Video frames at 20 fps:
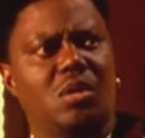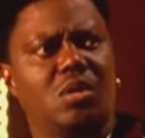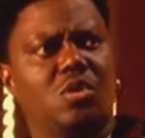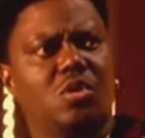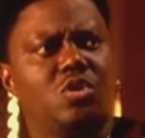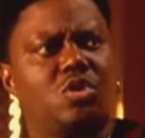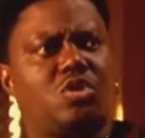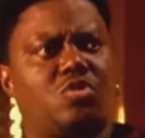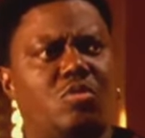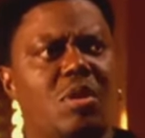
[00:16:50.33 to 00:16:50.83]

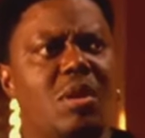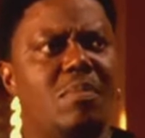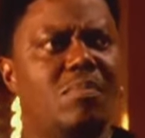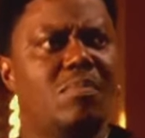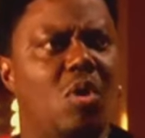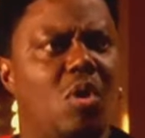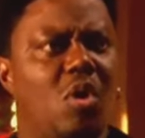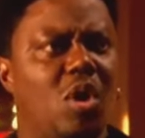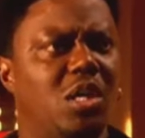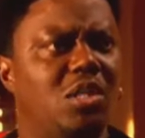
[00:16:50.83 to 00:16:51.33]
those street
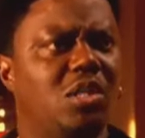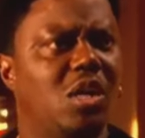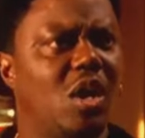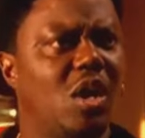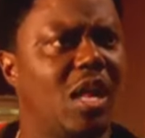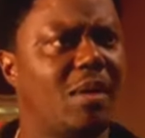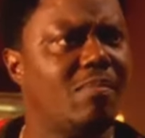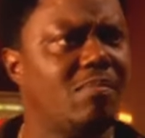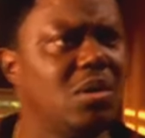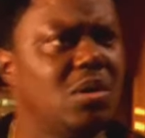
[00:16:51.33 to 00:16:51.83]
boys and all
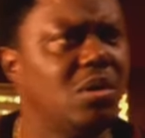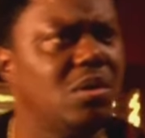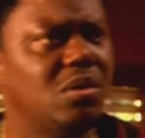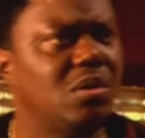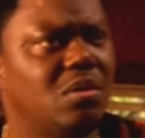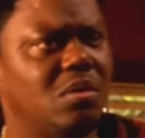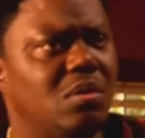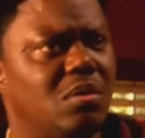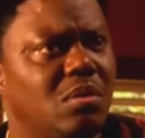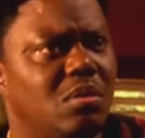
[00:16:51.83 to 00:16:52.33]
that bull.